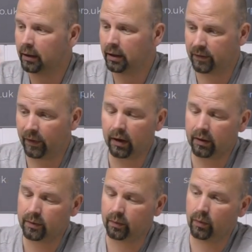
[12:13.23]
as far
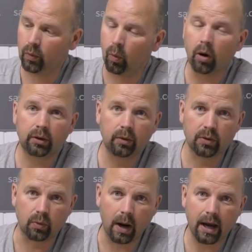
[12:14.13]
as what
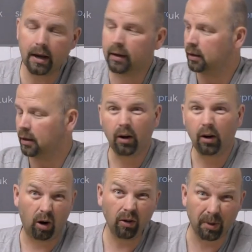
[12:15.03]
goes where
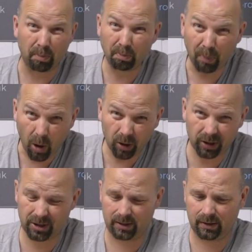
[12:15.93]
on the
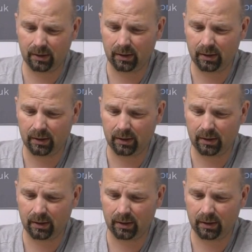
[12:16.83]
box,